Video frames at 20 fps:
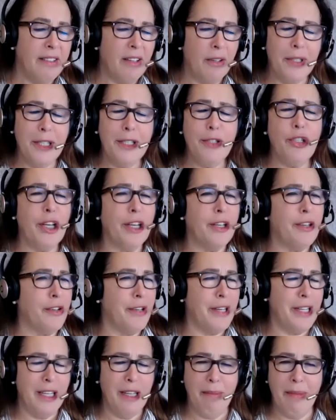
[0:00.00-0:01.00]
Only check
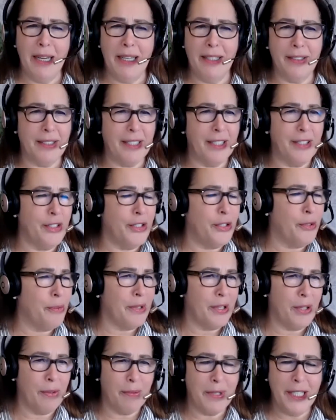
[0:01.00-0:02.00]
your emails like 2
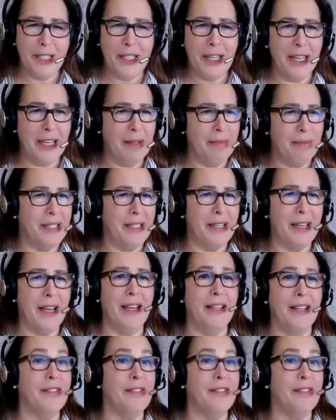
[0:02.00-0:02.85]
or 3 times a day.